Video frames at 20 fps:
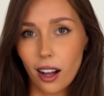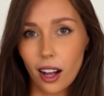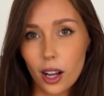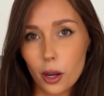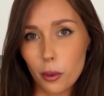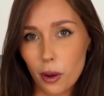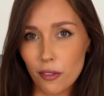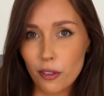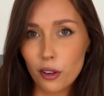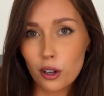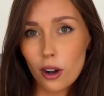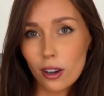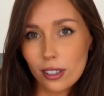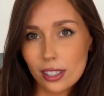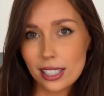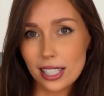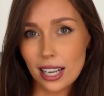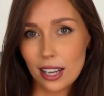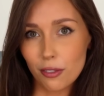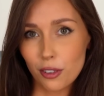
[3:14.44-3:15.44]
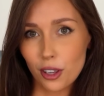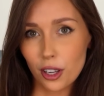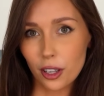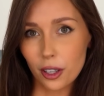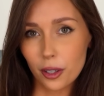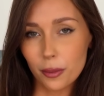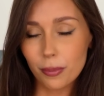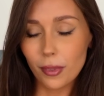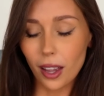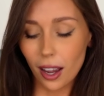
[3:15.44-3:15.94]
Oh, I forgot to give
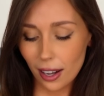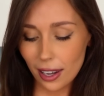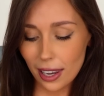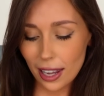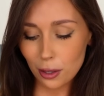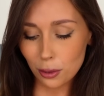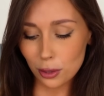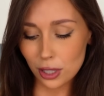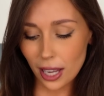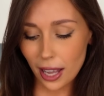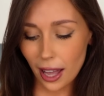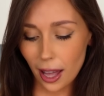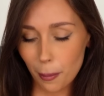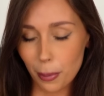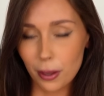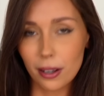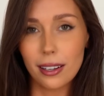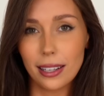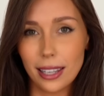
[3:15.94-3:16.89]
you a little tip.